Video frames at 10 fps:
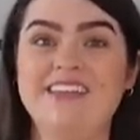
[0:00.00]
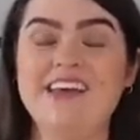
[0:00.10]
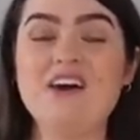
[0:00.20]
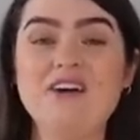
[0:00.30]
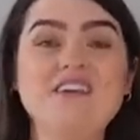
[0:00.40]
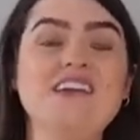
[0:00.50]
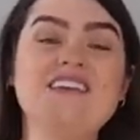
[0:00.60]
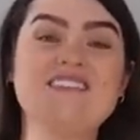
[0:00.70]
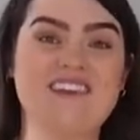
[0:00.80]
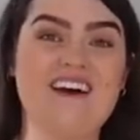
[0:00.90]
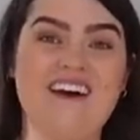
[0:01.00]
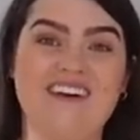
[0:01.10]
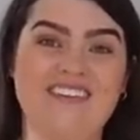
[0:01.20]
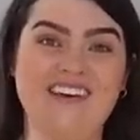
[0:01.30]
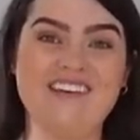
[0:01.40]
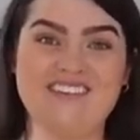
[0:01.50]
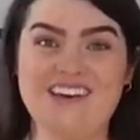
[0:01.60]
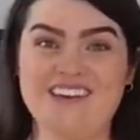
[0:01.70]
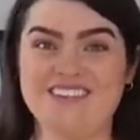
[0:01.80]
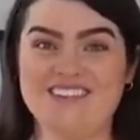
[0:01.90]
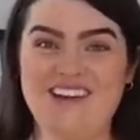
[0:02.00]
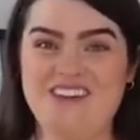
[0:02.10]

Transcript: the only skirt that exists